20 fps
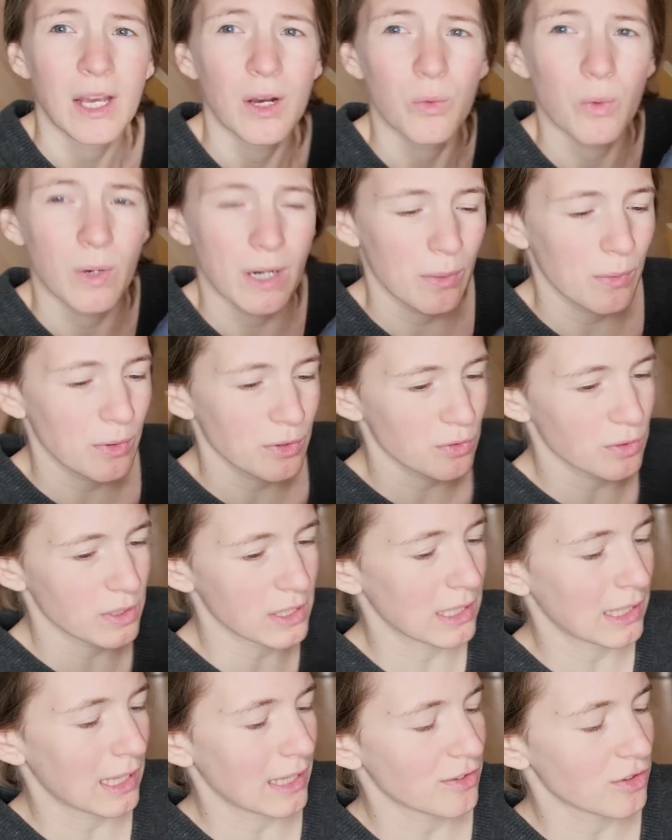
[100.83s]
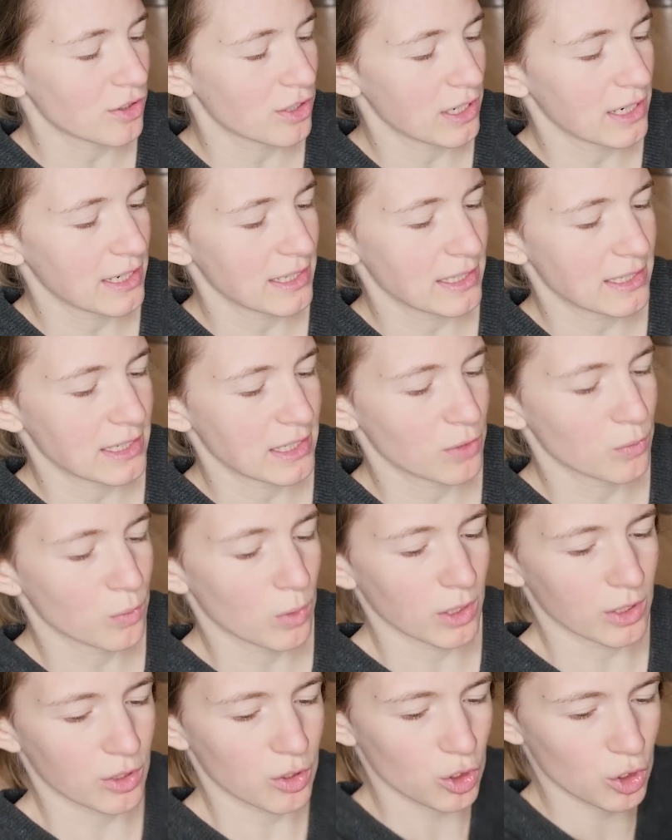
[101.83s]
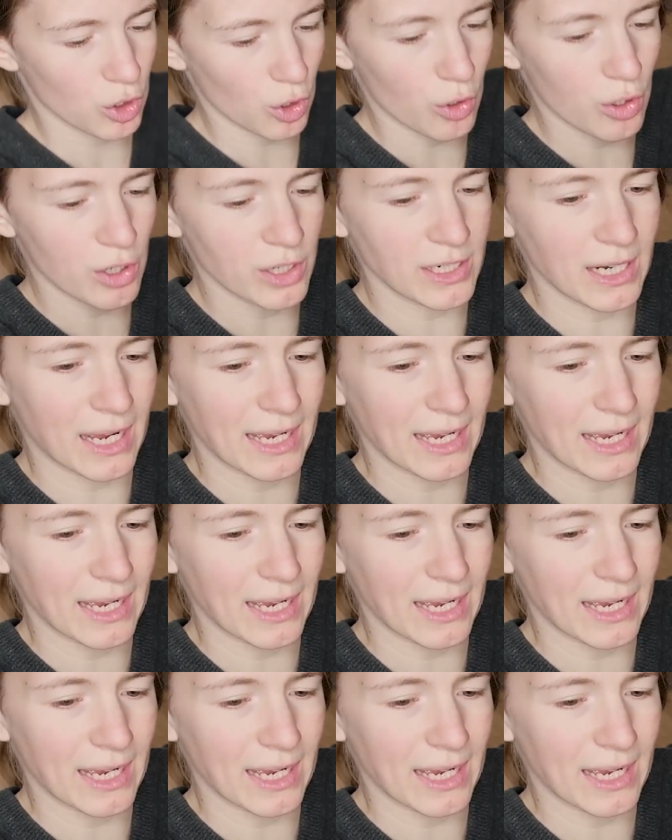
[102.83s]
What I want to declutter is this woolen shirt.